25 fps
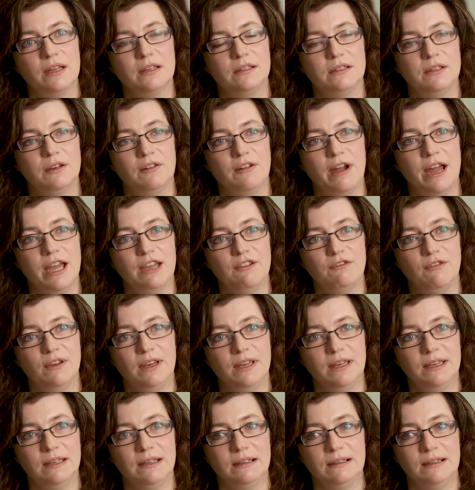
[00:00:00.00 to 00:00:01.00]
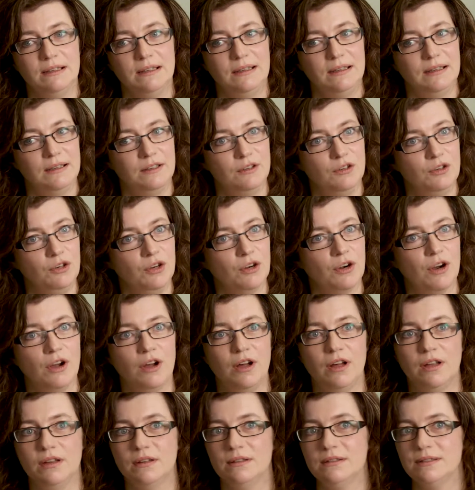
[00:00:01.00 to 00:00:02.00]
deriving
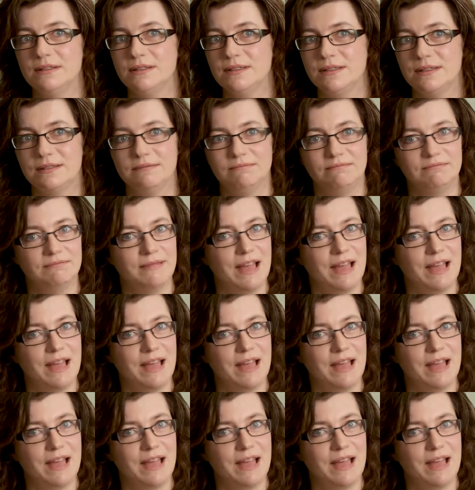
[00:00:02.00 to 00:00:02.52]
neurons